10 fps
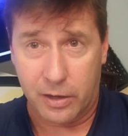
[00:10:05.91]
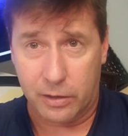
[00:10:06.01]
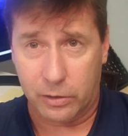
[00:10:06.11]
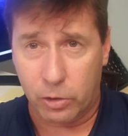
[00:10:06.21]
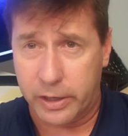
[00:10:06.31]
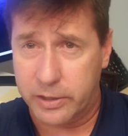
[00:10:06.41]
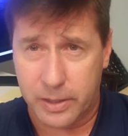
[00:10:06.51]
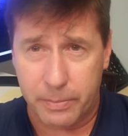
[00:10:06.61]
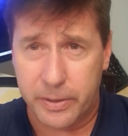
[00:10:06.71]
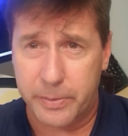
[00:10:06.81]
learning
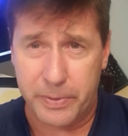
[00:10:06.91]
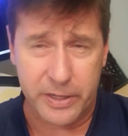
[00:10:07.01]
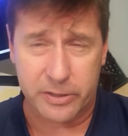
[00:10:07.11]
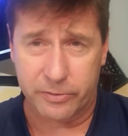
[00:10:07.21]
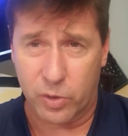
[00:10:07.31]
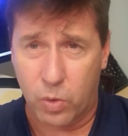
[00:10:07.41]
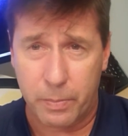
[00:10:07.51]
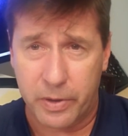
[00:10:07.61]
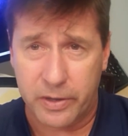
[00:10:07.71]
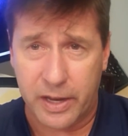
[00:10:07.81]
somebody's piece of
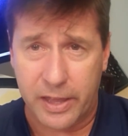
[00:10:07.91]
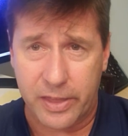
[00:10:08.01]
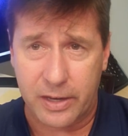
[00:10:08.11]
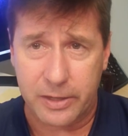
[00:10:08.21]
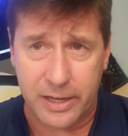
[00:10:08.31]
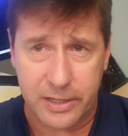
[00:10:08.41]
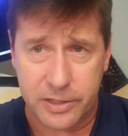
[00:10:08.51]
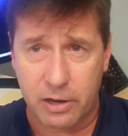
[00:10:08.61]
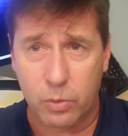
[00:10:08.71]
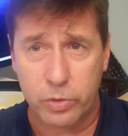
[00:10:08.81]
equipment and then getting
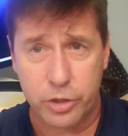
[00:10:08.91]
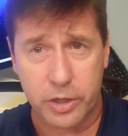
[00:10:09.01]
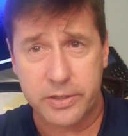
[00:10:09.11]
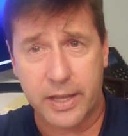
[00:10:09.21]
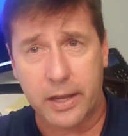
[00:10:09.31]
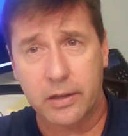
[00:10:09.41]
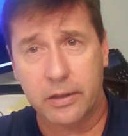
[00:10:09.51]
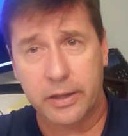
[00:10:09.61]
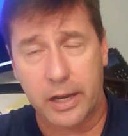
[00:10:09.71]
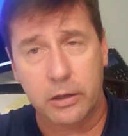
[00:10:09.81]
stuck with just
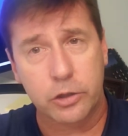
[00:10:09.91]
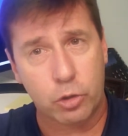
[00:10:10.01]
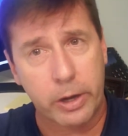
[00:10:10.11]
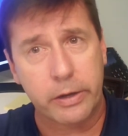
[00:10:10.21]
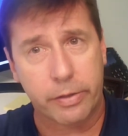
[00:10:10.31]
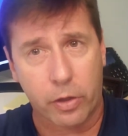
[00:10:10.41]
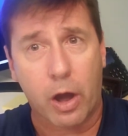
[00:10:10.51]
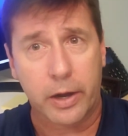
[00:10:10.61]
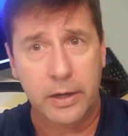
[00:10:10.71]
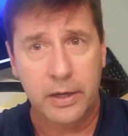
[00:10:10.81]
that train of
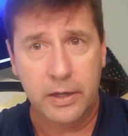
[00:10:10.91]
thought.